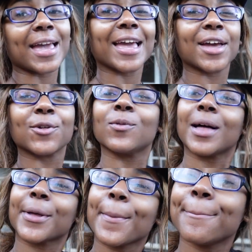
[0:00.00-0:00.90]
and
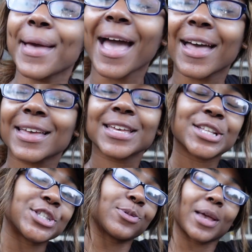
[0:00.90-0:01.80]
welcome back
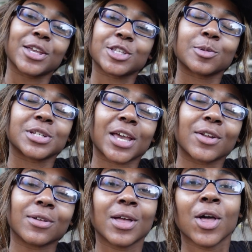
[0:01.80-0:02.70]
to my YouTube
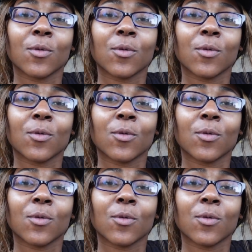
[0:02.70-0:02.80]
channel.